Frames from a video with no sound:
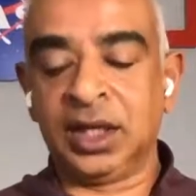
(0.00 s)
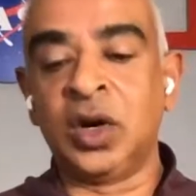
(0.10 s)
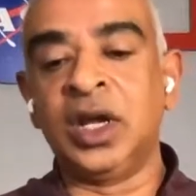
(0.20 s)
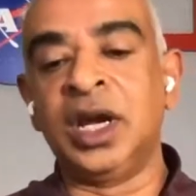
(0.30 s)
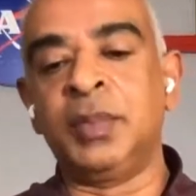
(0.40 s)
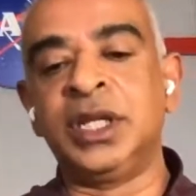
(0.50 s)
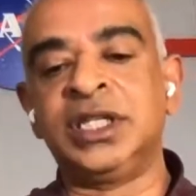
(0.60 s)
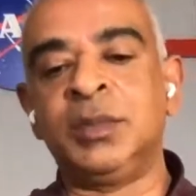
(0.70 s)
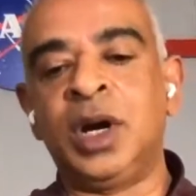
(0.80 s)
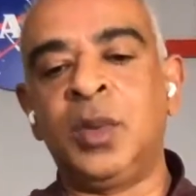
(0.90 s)
Growing up
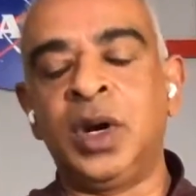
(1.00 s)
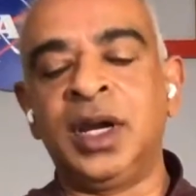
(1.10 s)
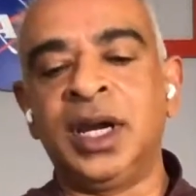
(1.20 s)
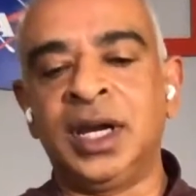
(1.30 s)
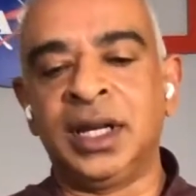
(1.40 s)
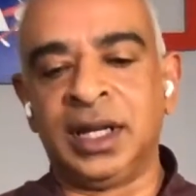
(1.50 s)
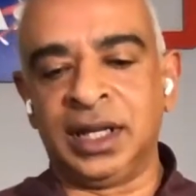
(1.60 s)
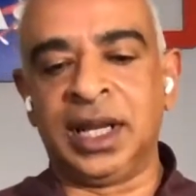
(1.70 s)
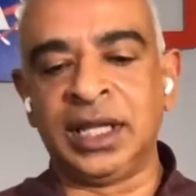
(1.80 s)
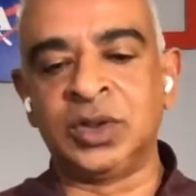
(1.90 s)
in Zimbabwe,
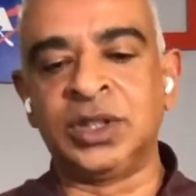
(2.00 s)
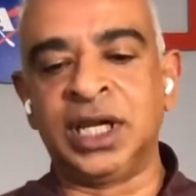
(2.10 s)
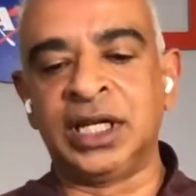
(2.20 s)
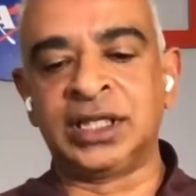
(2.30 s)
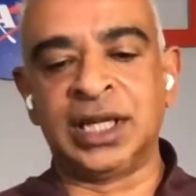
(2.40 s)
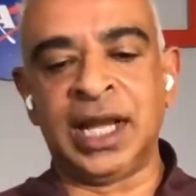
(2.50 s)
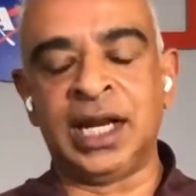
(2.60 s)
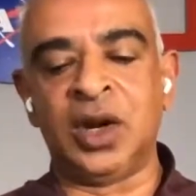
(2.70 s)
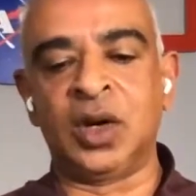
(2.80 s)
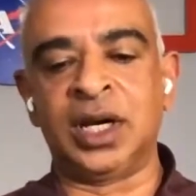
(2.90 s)
as you said, it's a
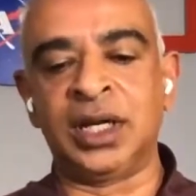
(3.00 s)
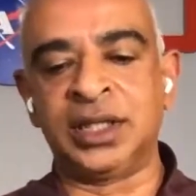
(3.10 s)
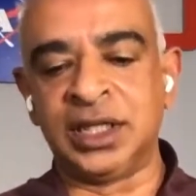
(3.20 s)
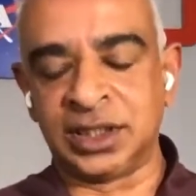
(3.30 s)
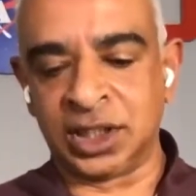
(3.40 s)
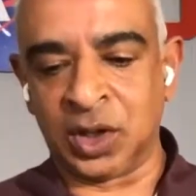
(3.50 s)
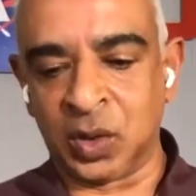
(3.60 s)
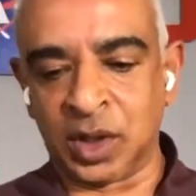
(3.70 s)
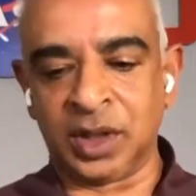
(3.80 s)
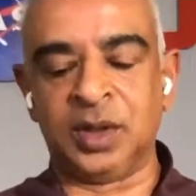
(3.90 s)
landlocked country,
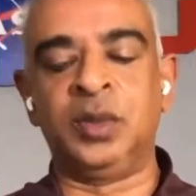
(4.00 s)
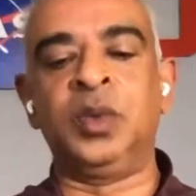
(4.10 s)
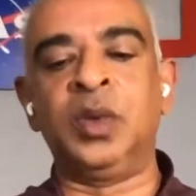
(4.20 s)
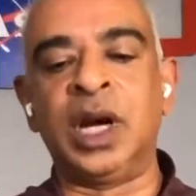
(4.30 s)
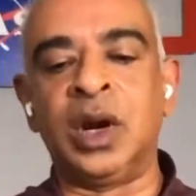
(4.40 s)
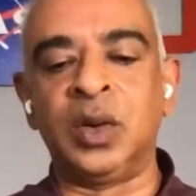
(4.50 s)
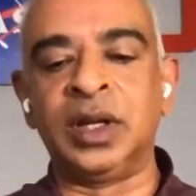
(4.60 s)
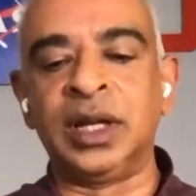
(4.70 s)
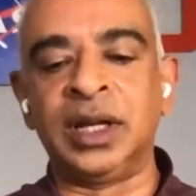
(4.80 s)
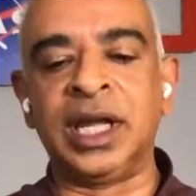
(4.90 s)
so our
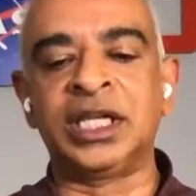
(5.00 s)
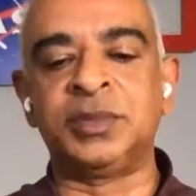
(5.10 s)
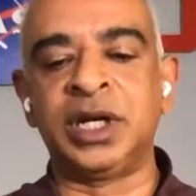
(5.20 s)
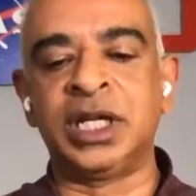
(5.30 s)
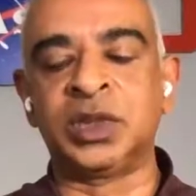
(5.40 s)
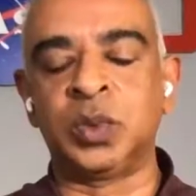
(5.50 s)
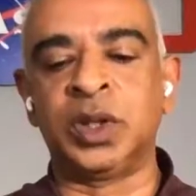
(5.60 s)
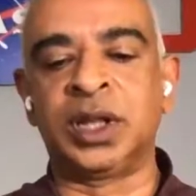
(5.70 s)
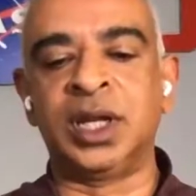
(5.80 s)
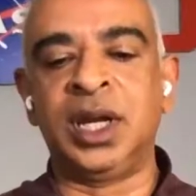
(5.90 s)
experience
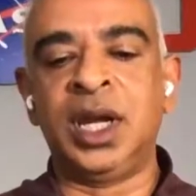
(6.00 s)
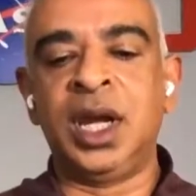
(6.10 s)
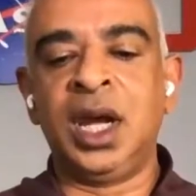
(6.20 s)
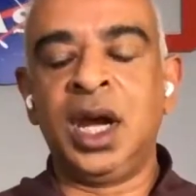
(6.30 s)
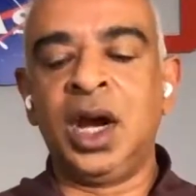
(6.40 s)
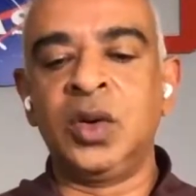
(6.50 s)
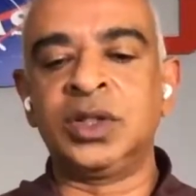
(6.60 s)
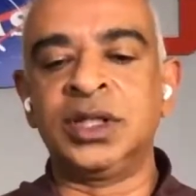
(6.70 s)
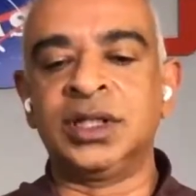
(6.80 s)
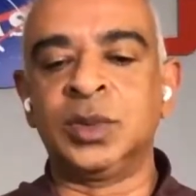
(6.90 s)
with
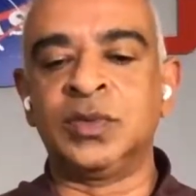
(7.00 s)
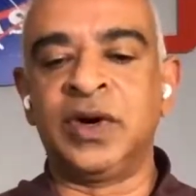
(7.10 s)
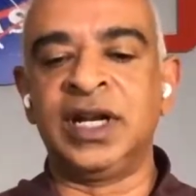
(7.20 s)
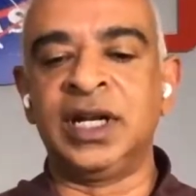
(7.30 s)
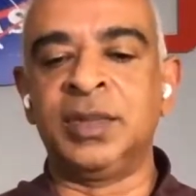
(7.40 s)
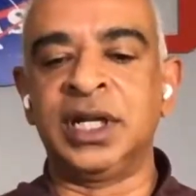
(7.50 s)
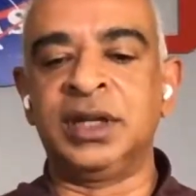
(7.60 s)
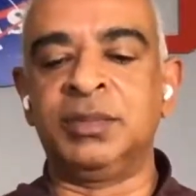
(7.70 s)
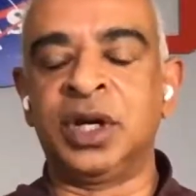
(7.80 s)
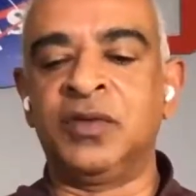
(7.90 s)
oceans was very
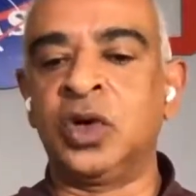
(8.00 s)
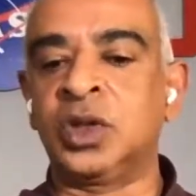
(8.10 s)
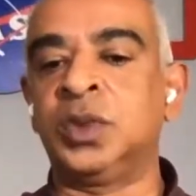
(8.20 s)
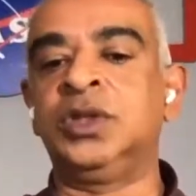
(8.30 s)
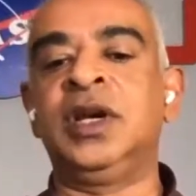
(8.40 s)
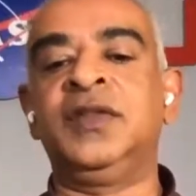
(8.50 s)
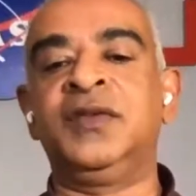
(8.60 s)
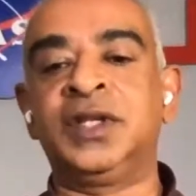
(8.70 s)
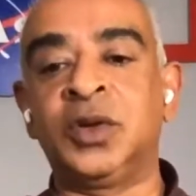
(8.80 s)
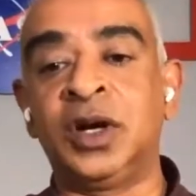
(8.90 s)
limited. But of course, we do have
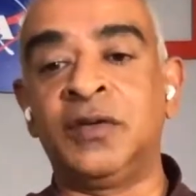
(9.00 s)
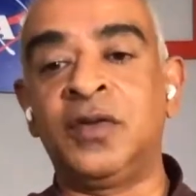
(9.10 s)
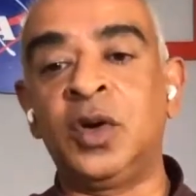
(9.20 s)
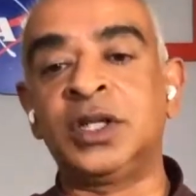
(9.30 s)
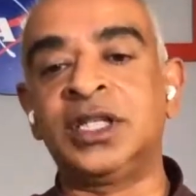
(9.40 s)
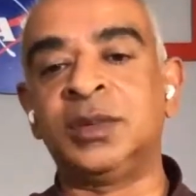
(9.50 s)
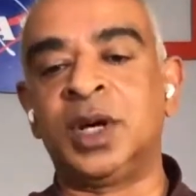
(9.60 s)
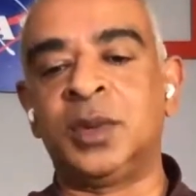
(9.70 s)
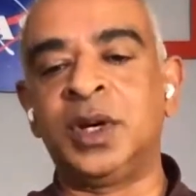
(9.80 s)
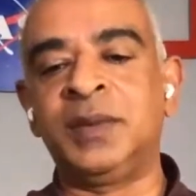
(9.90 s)
the Victoria Falls in
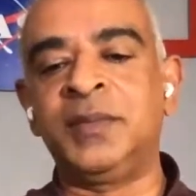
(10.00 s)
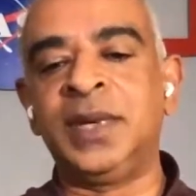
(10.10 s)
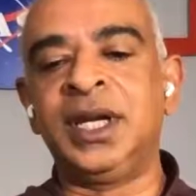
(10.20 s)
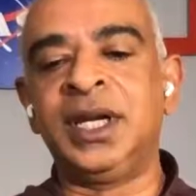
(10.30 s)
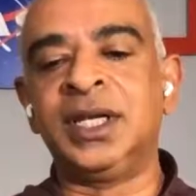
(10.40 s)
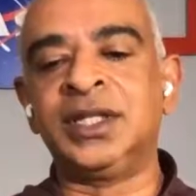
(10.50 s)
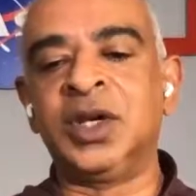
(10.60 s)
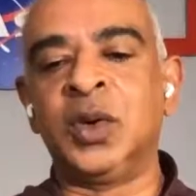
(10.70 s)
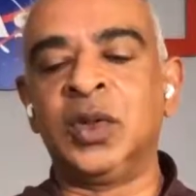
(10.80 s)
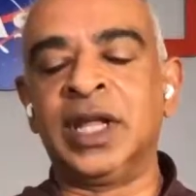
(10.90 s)
Zimbabwe,
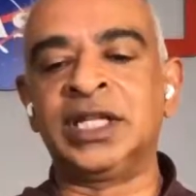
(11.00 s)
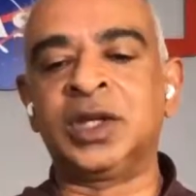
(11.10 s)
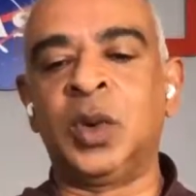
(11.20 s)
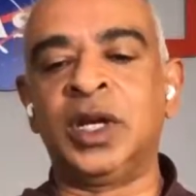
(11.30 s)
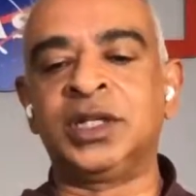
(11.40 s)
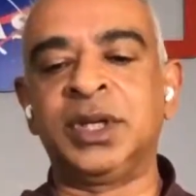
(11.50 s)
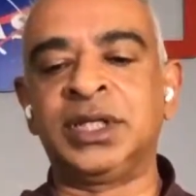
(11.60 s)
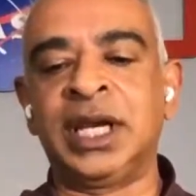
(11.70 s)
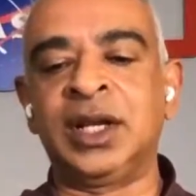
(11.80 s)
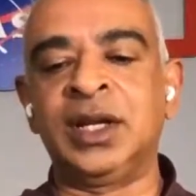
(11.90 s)
so that's quite
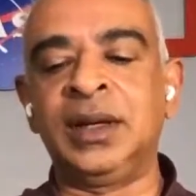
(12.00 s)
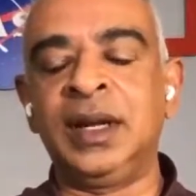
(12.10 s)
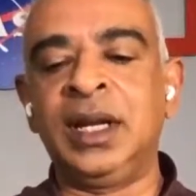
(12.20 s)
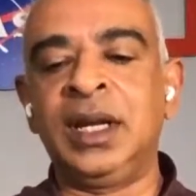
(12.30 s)
spectacular.